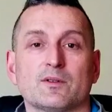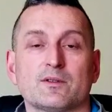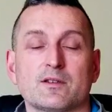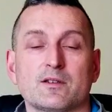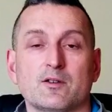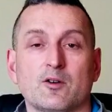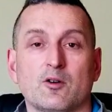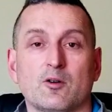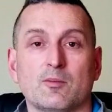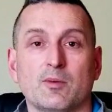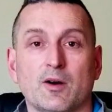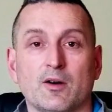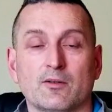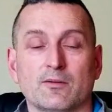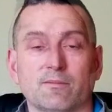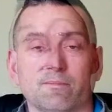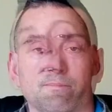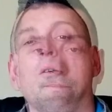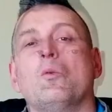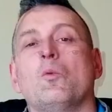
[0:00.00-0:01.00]
to know about.
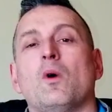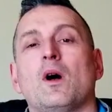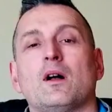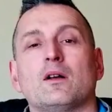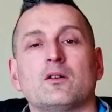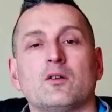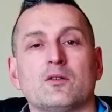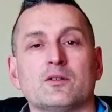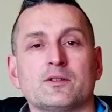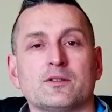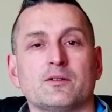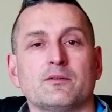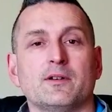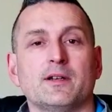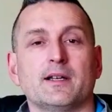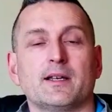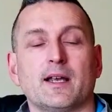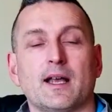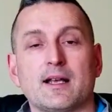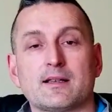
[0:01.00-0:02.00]
While Costa
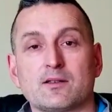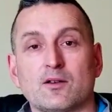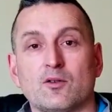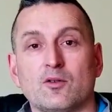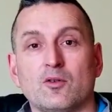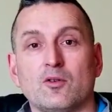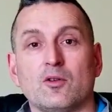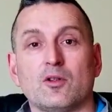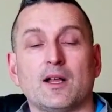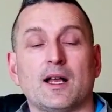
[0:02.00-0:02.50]
Rica as a whole